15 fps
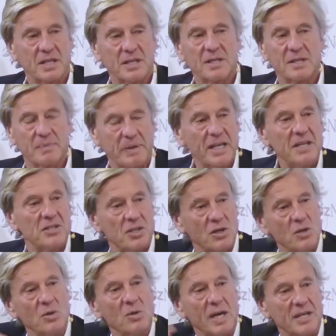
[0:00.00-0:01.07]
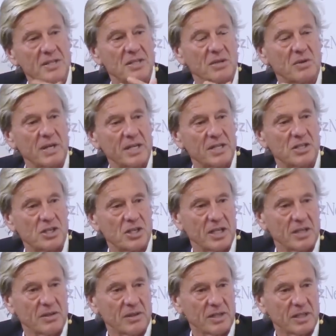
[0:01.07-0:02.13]
it depends who has the greater
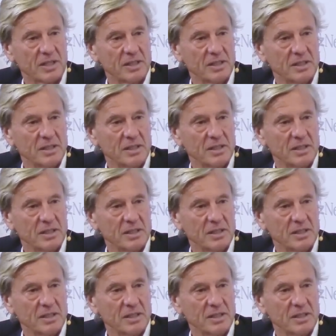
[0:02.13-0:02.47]
shareholding.